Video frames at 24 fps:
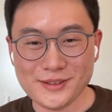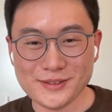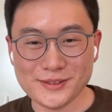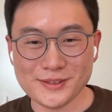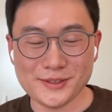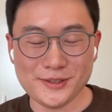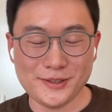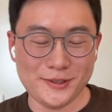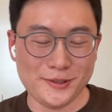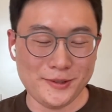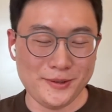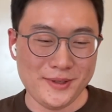
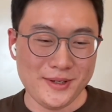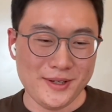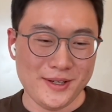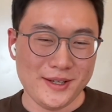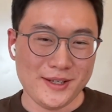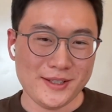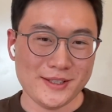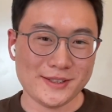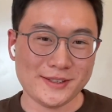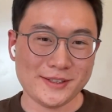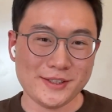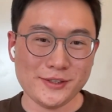so
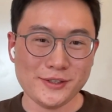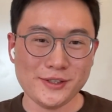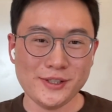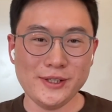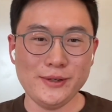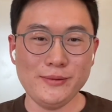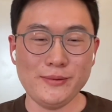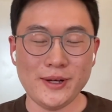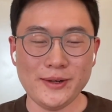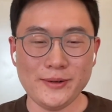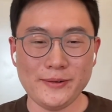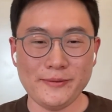
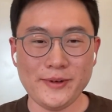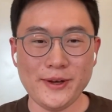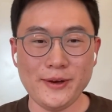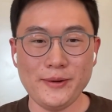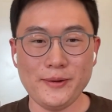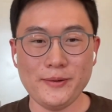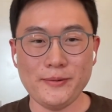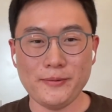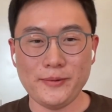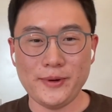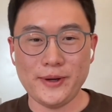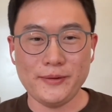essentially, what
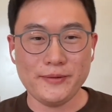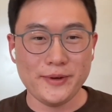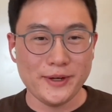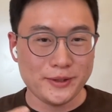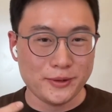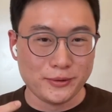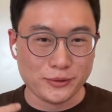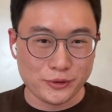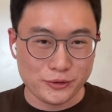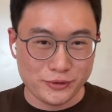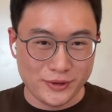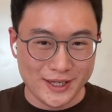
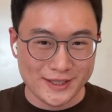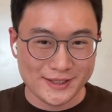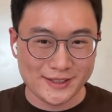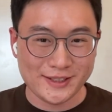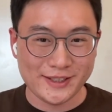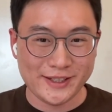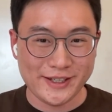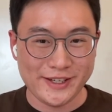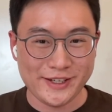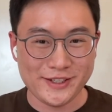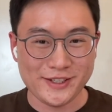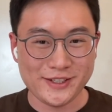we don't
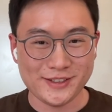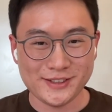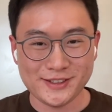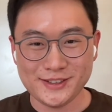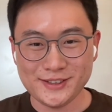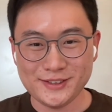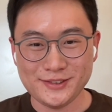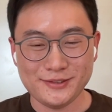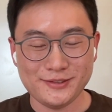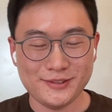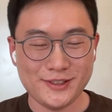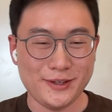trust the
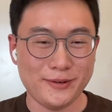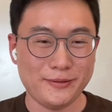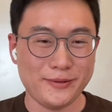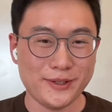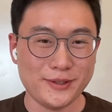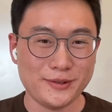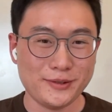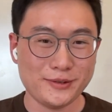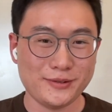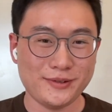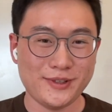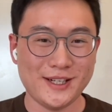agents, right?
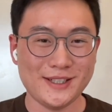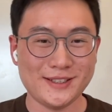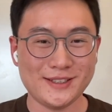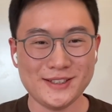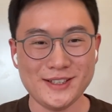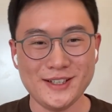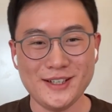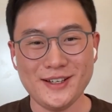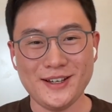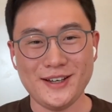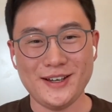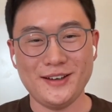We don't
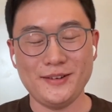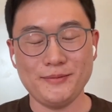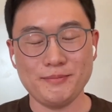trust.